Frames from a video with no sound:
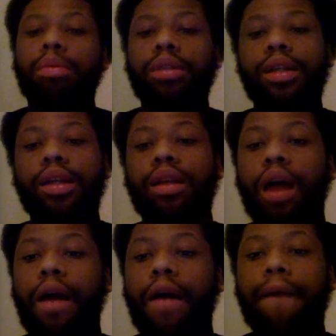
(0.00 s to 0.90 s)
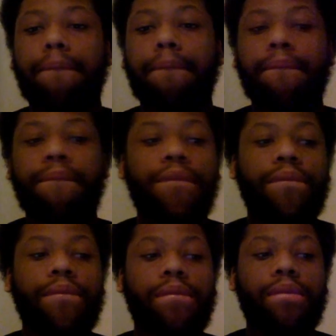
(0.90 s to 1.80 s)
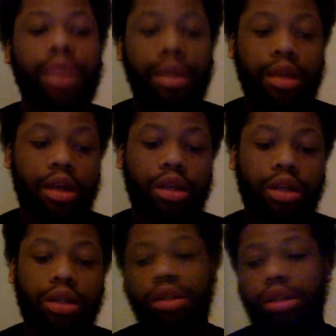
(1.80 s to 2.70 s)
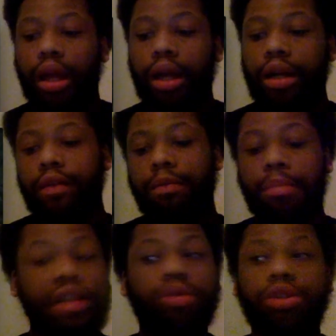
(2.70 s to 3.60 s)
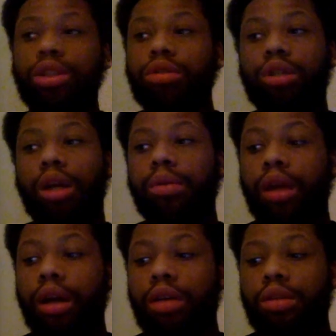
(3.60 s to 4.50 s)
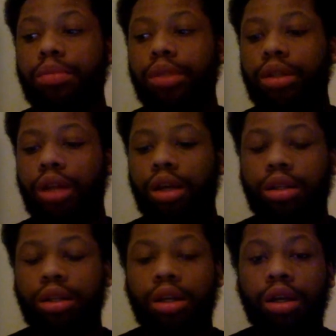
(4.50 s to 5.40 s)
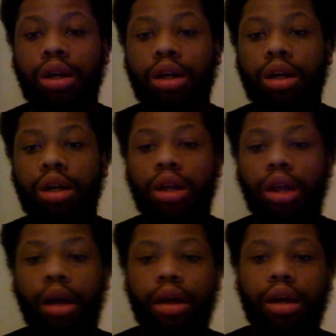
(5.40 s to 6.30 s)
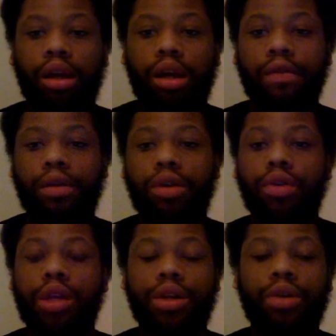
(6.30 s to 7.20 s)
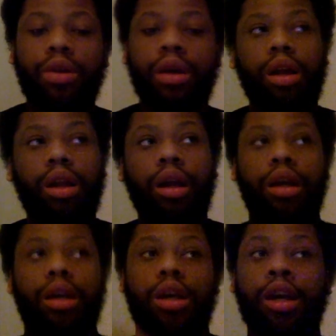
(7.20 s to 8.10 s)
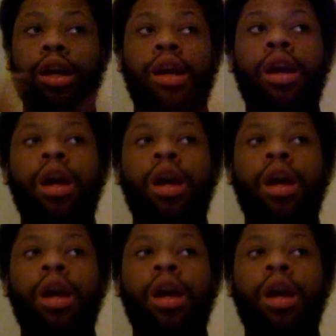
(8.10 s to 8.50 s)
did that, and then like mess with you, come to your house. But it like if you didn't do that, like you